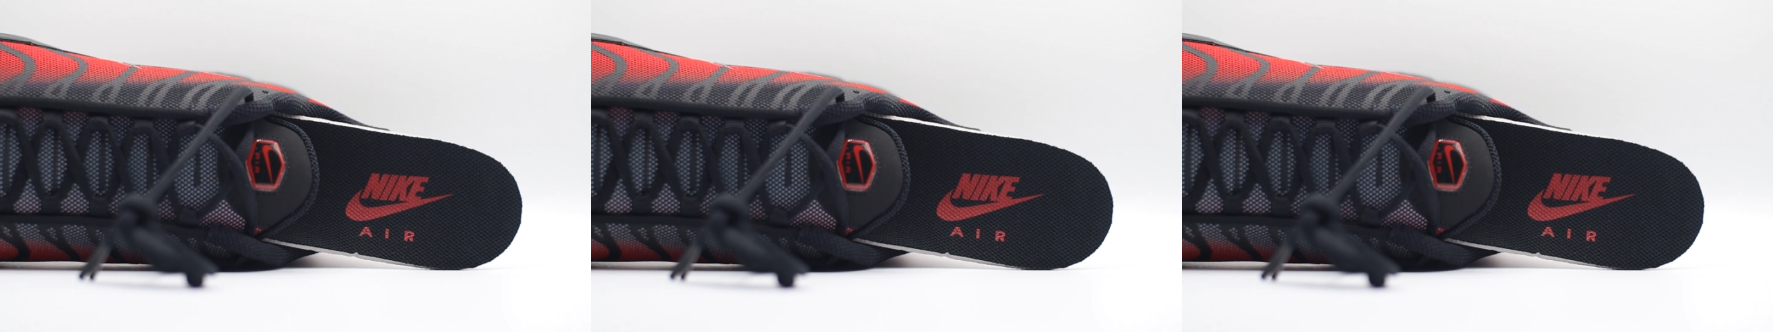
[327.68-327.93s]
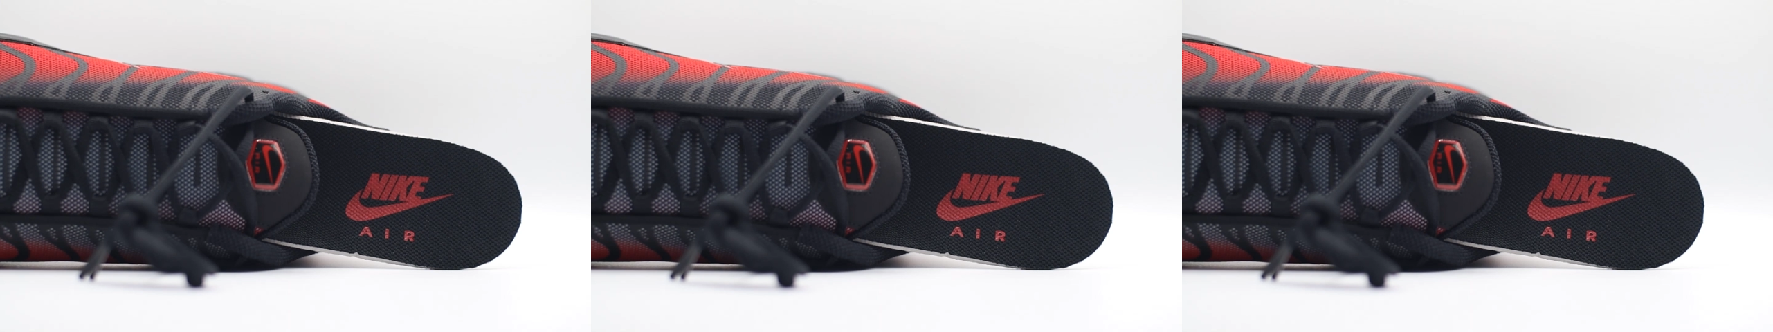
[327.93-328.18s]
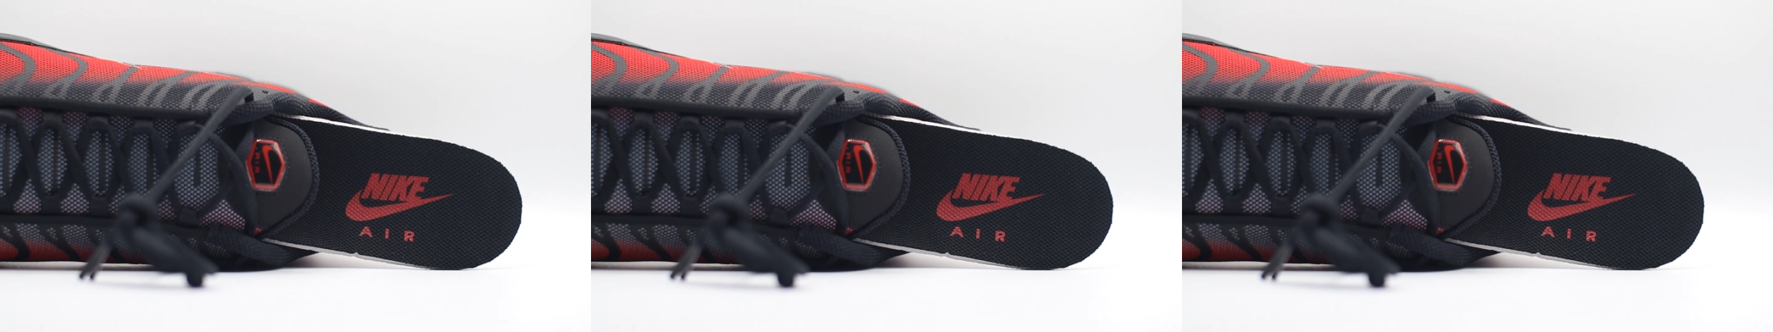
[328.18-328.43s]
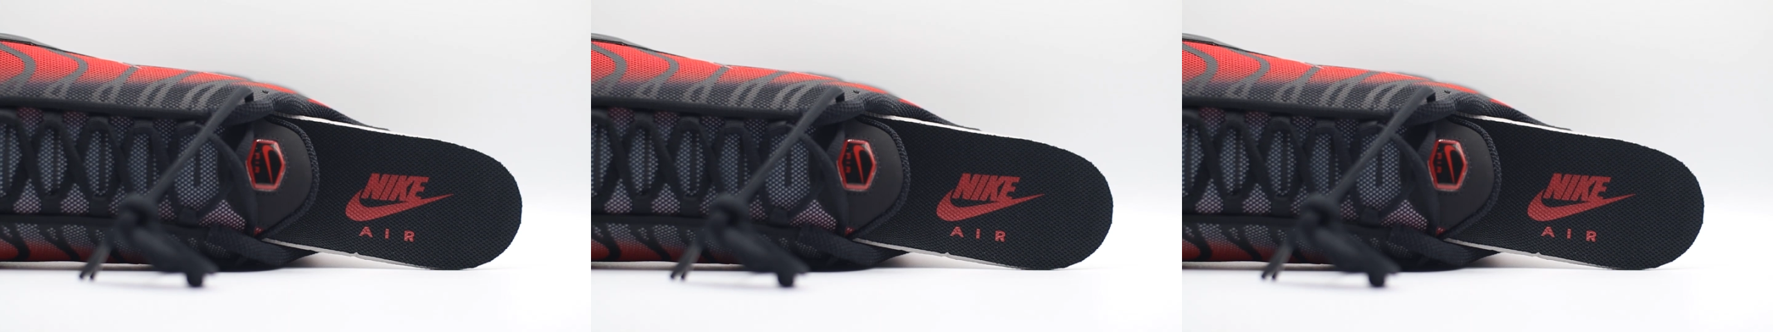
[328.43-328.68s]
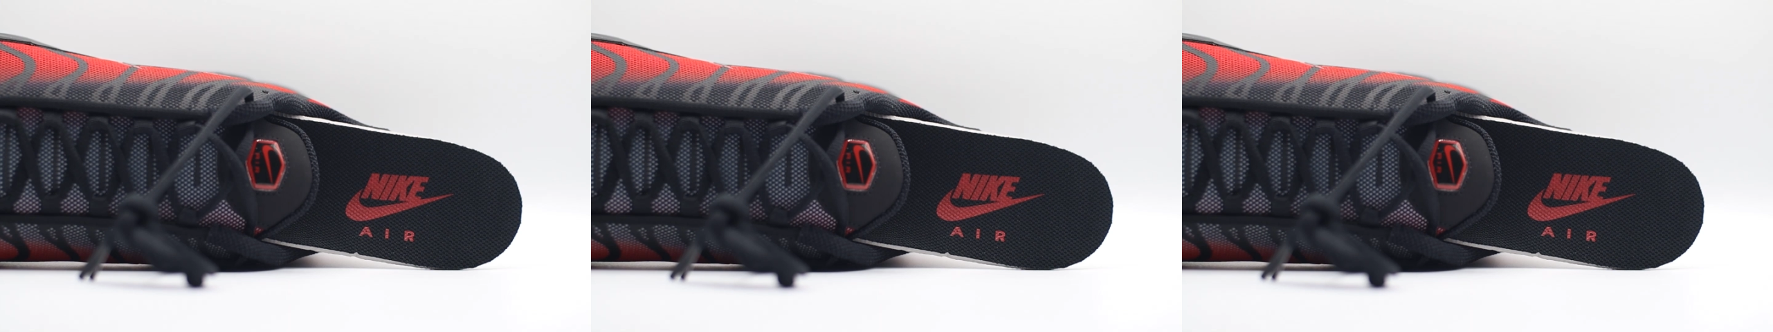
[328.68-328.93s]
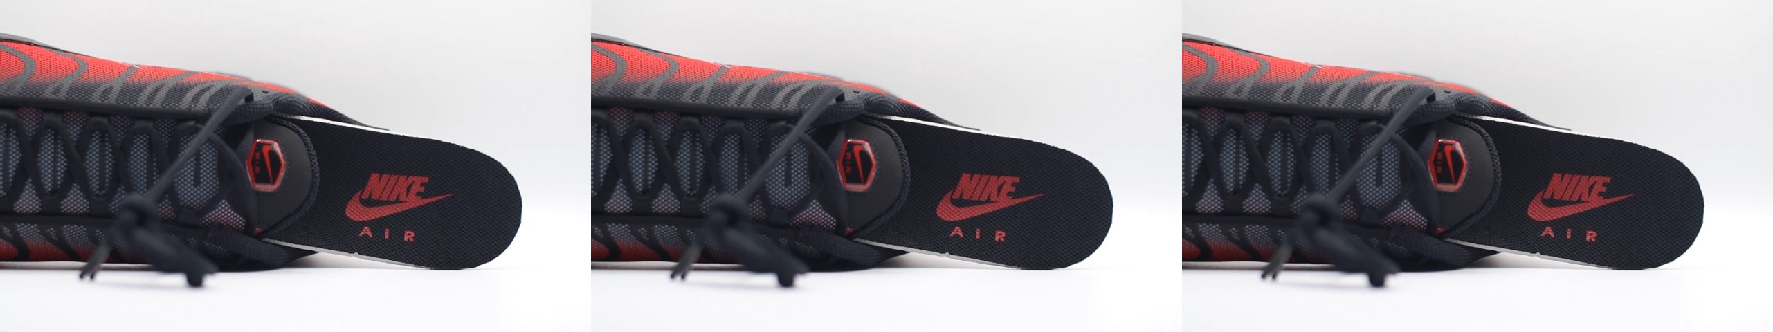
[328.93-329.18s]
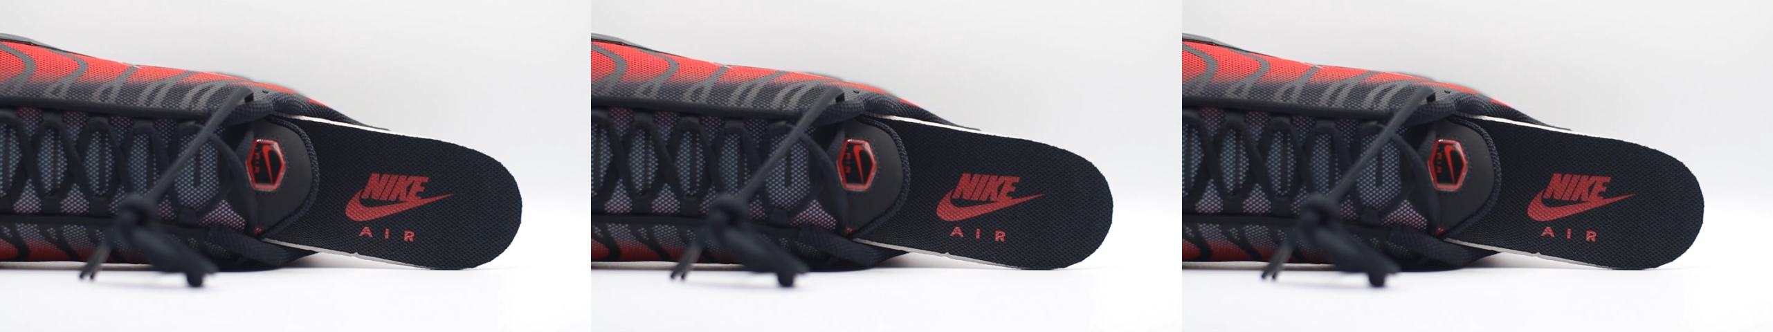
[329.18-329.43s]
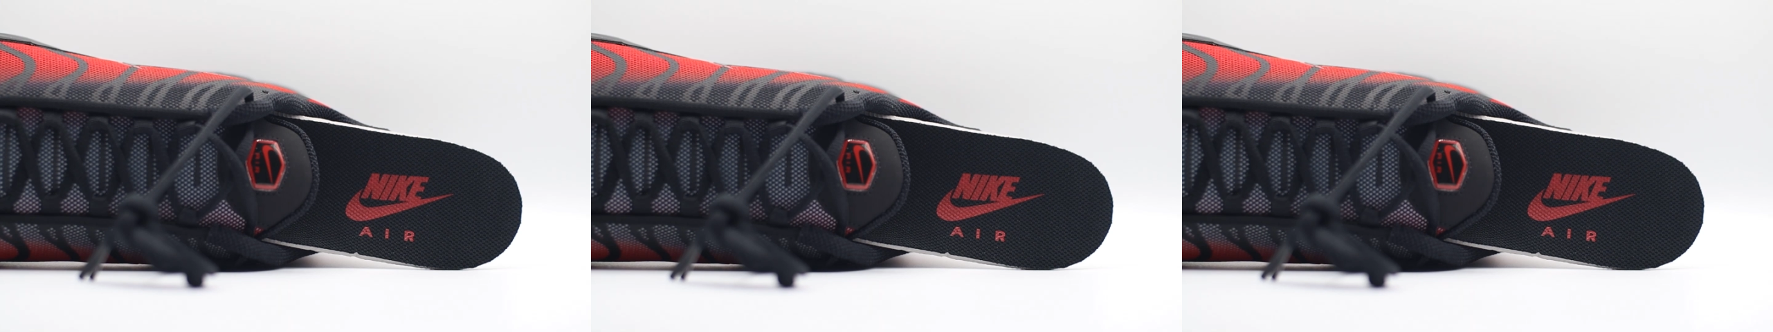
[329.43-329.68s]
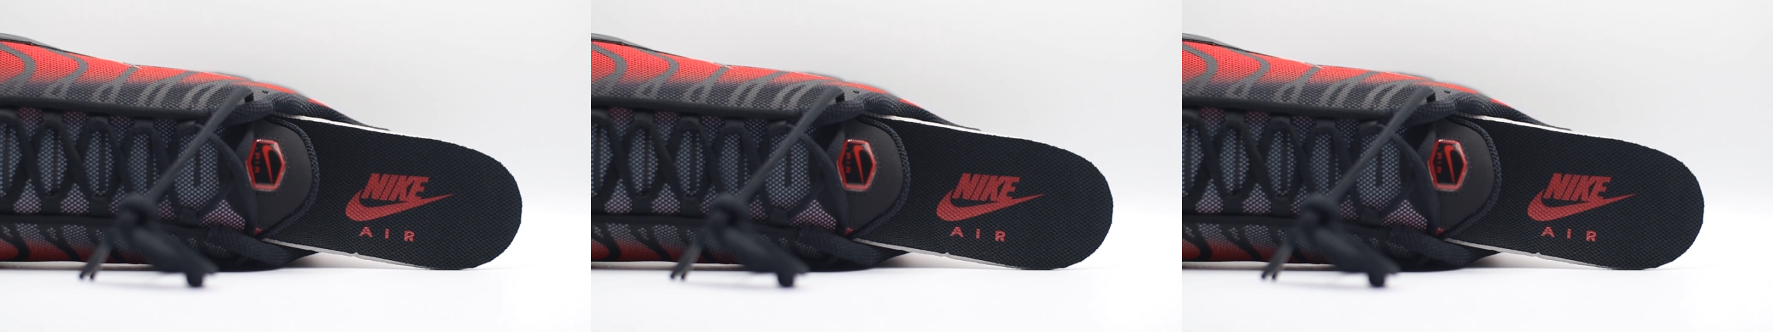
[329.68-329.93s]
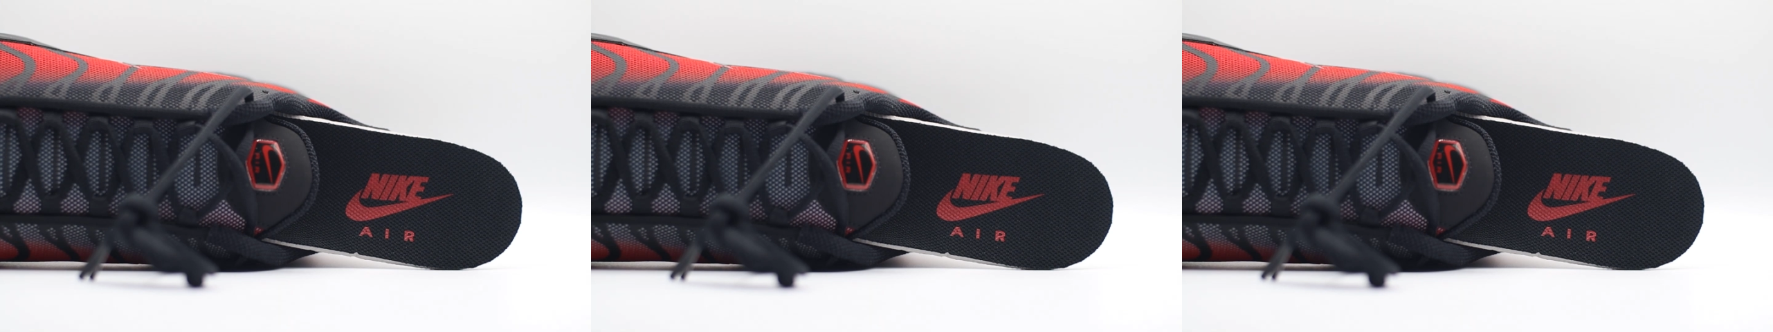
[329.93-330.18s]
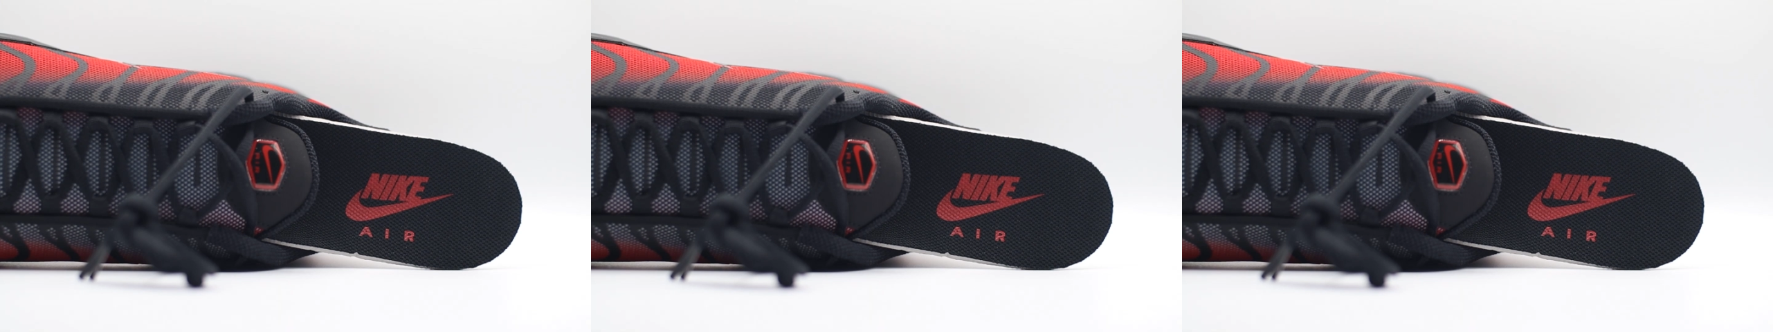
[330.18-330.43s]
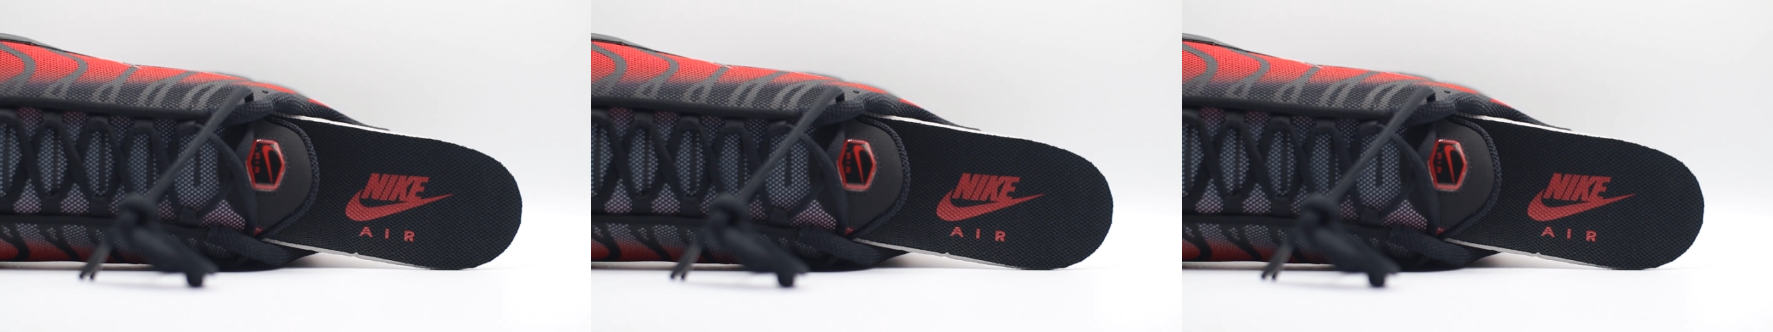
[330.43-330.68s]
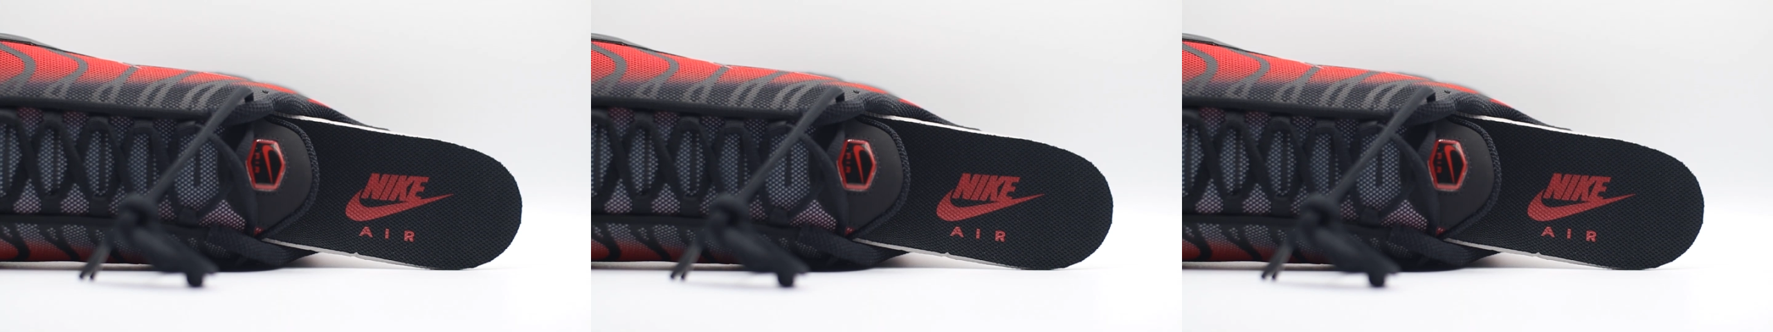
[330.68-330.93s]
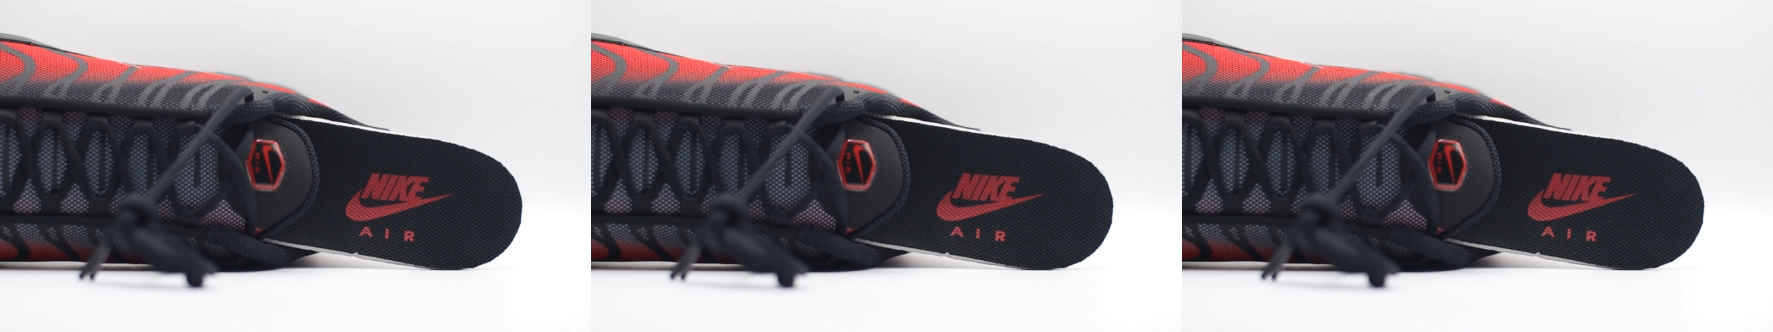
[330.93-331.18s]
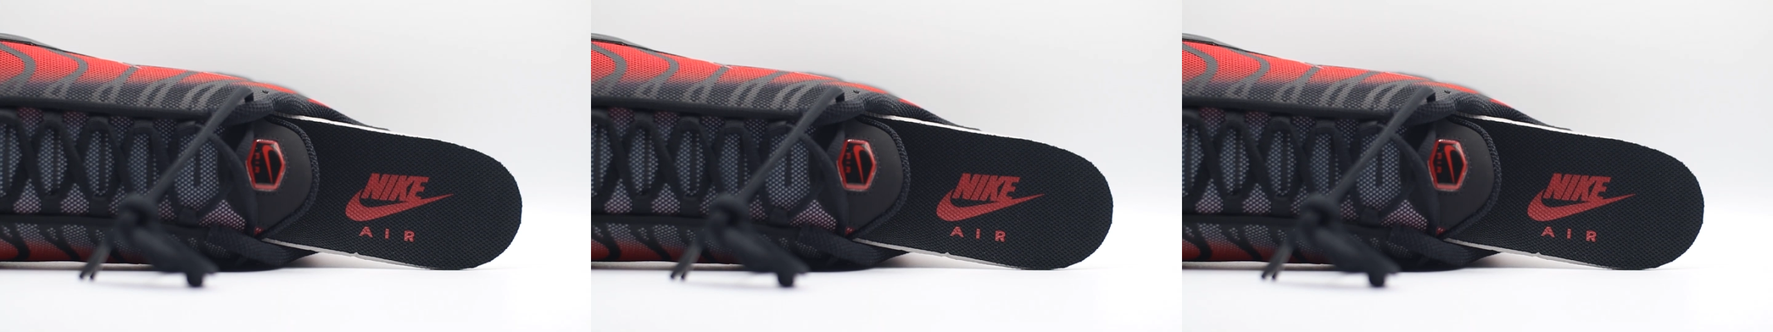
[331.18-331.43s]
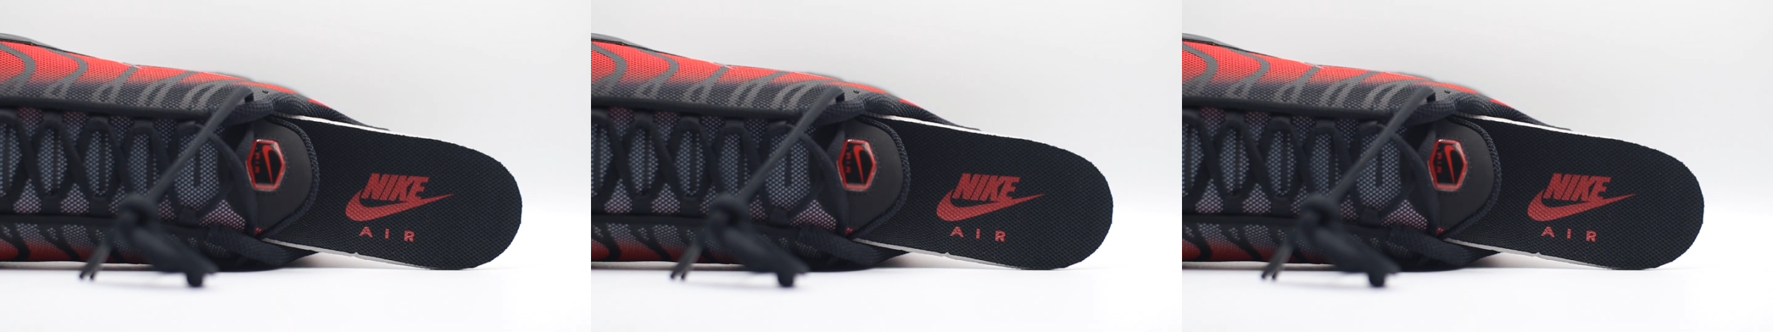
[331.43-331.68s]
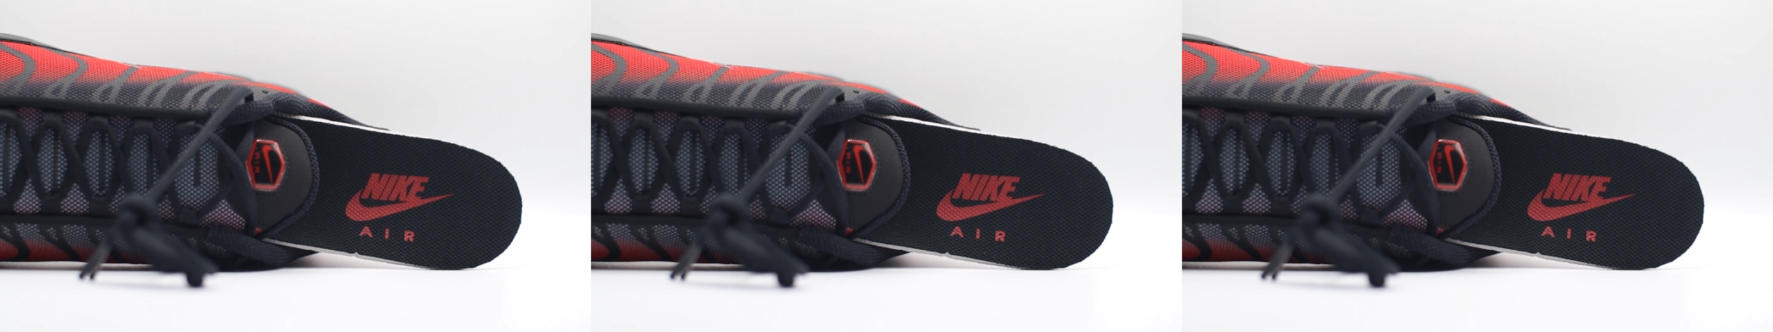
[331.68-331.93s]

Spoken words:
(no speaker visible)